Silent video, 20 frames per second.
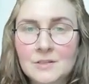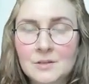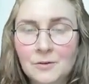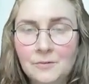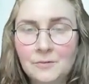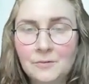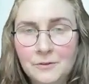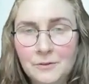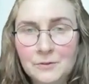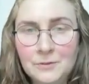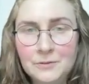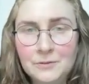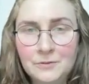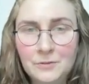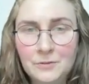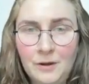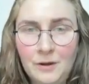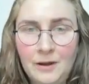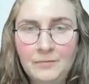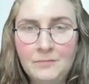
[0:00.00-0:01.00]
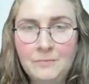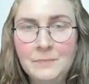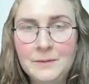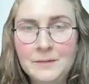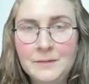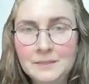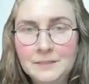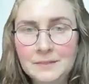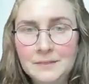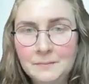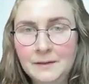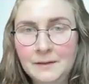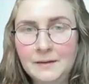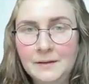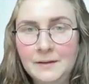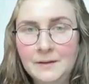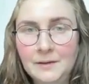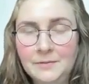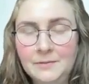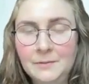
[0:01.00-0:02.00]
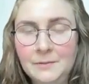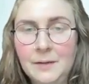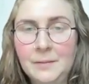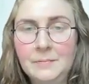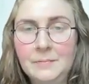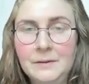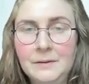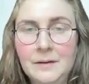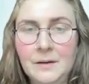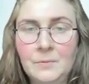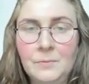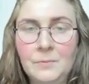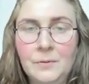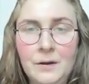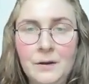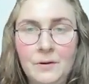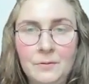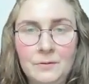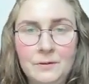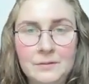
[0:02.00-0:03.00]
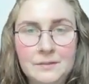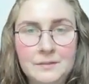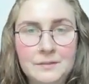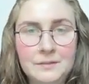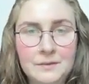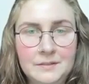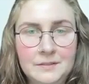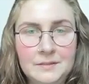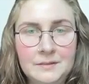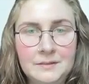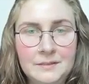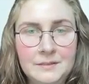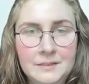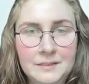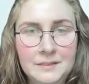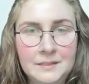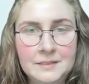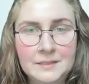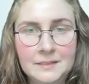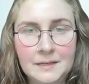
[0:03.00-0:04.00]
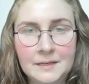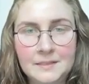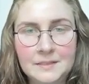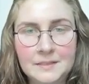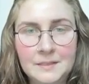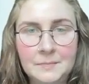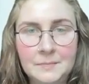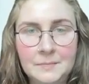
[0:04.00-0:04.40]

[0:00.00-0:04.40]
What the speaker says: So for those of you who have missed the beginning of the webinar, we are only discussing the CSS,